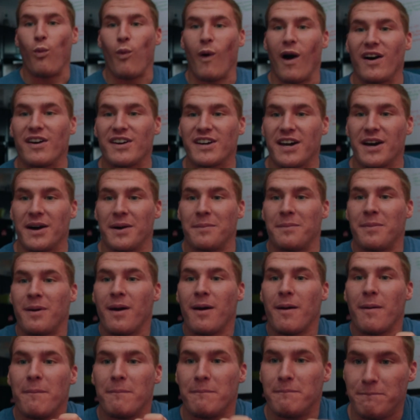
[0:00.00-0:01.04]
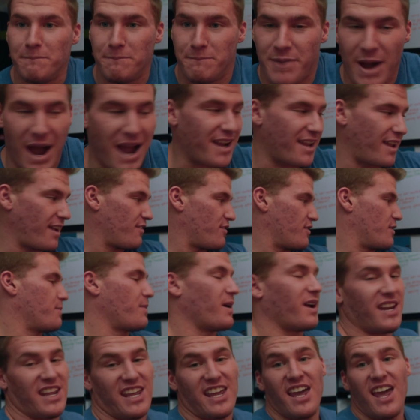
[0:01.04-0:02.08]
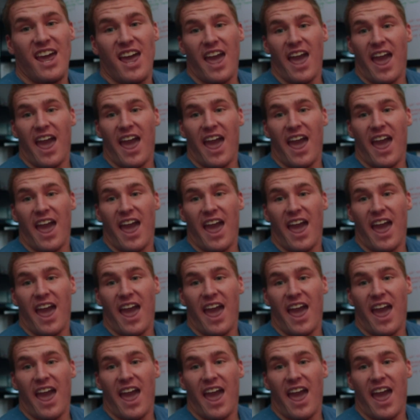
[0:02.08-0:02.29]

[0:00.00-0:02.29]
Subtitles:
Welcome back, everybody,